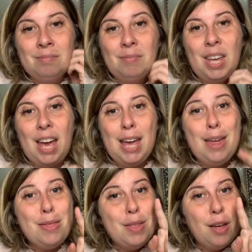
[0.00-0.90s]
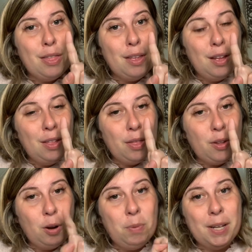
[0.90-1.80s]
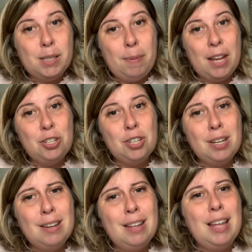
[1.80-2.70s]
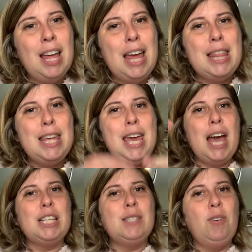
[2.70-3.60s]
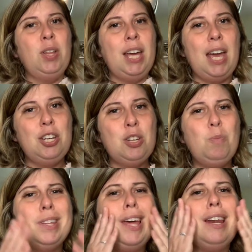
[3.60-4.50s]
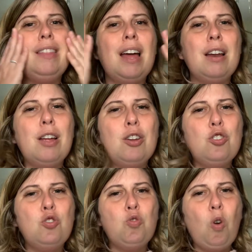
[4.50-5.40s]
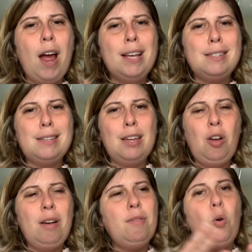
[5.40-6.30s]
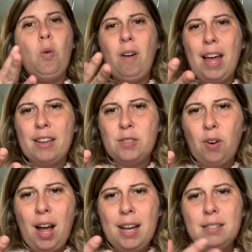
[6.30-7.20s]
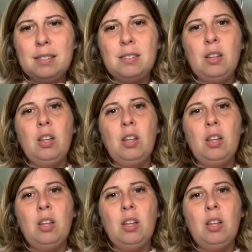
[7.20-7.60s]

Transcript: Okay, the thermal expansion, the exfoliation with getting that dry skin off, as for us,